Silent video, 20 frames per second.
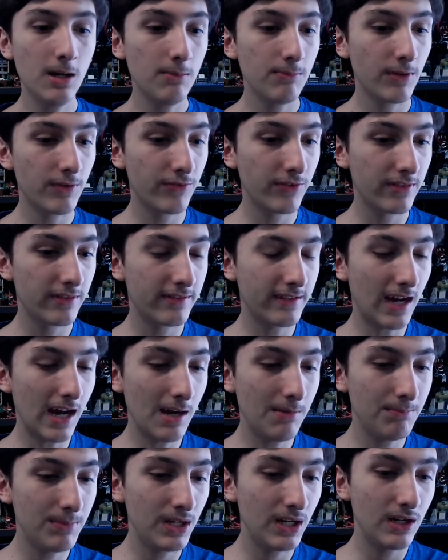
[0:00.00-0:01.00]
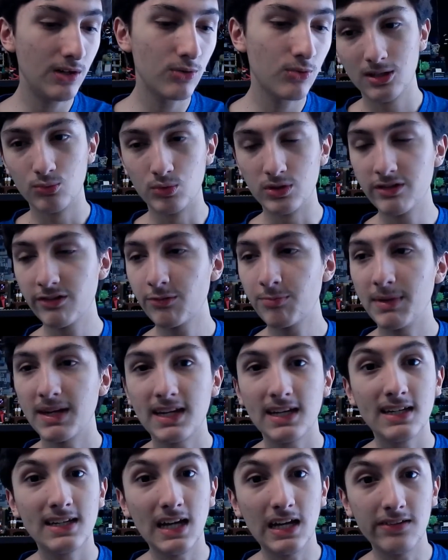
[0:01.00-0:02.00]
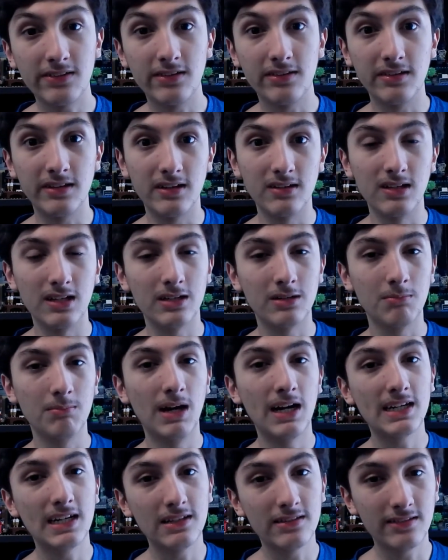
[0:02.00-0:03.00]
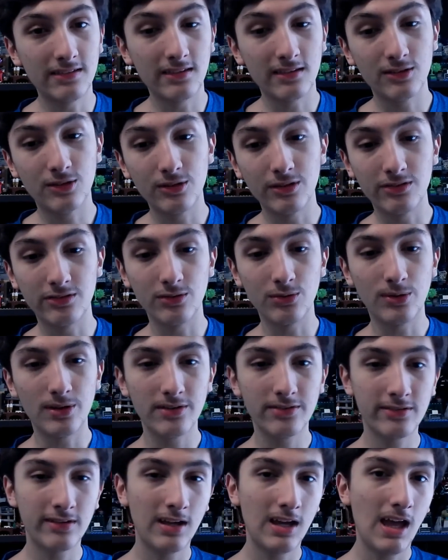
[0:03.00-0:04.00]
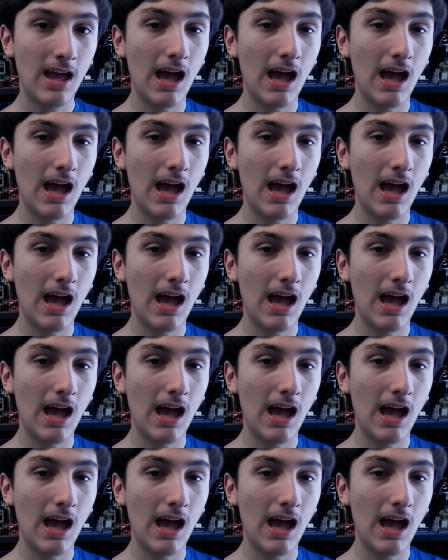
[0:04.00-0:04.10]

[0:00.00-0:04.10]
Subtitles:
But for the time being, we're just making guesses here. Like, my guess is as good as yours.